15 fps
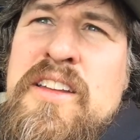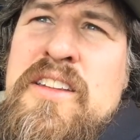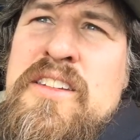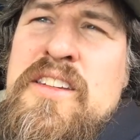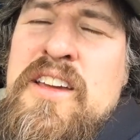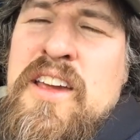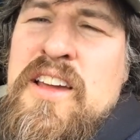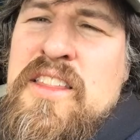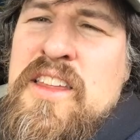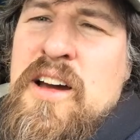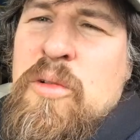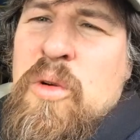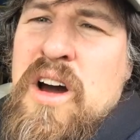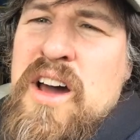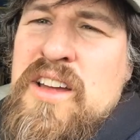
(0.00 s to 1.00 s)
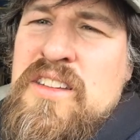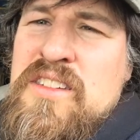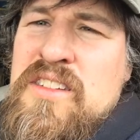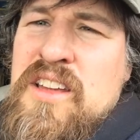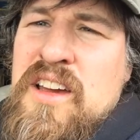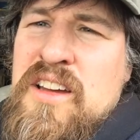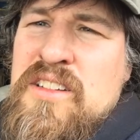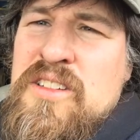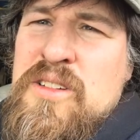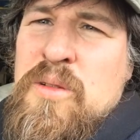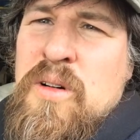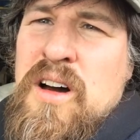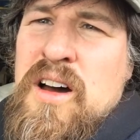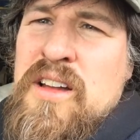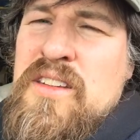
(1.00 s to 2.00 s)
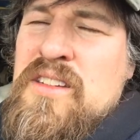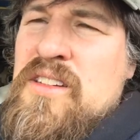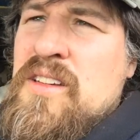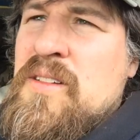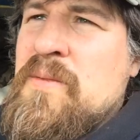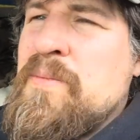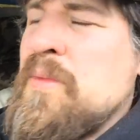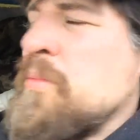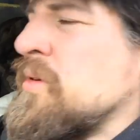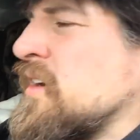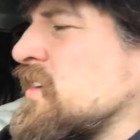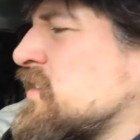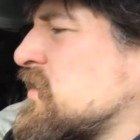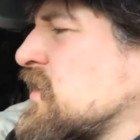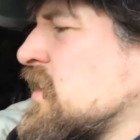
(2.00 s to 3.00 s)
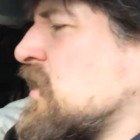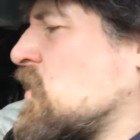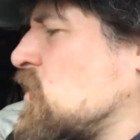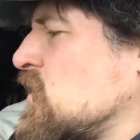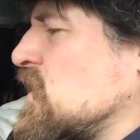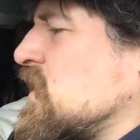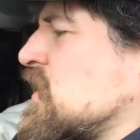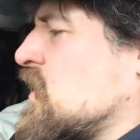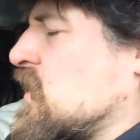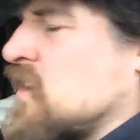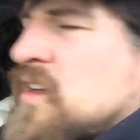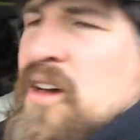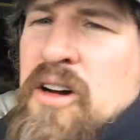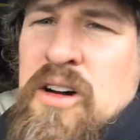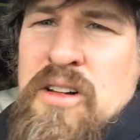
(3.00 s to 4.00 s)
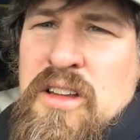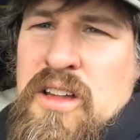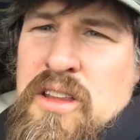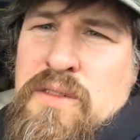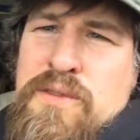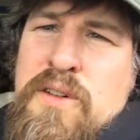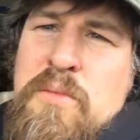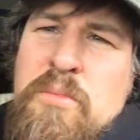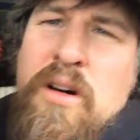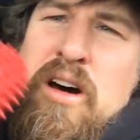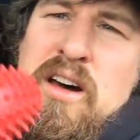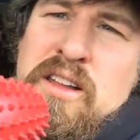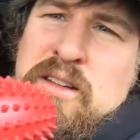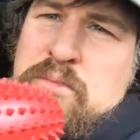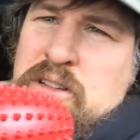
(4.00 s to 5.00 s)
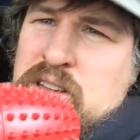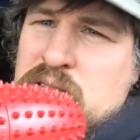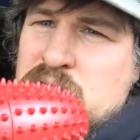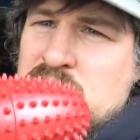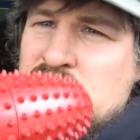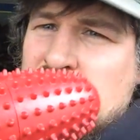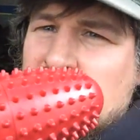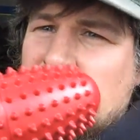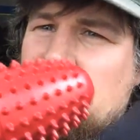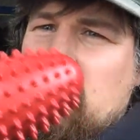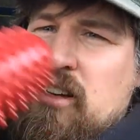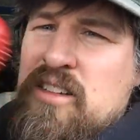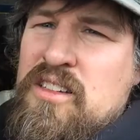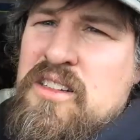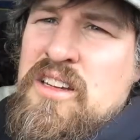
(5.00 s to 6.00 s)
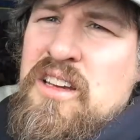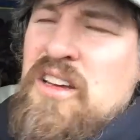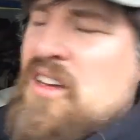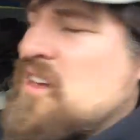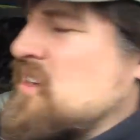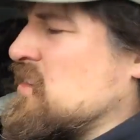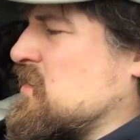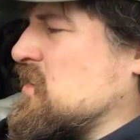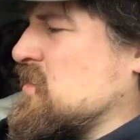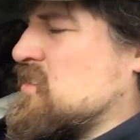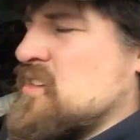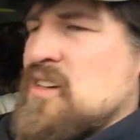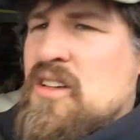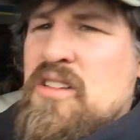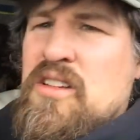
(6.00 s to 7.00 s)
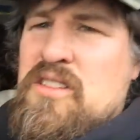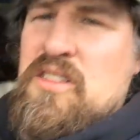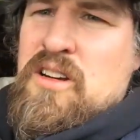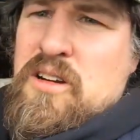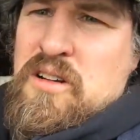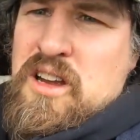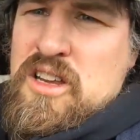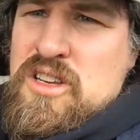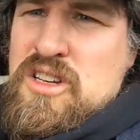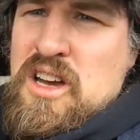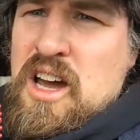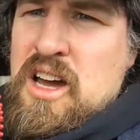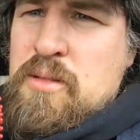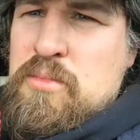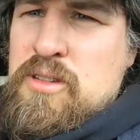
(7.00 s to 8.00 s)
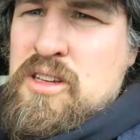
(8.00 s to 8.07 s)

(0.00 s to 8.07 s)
to get that wide stance squats. But holding the football in between the legs does a great job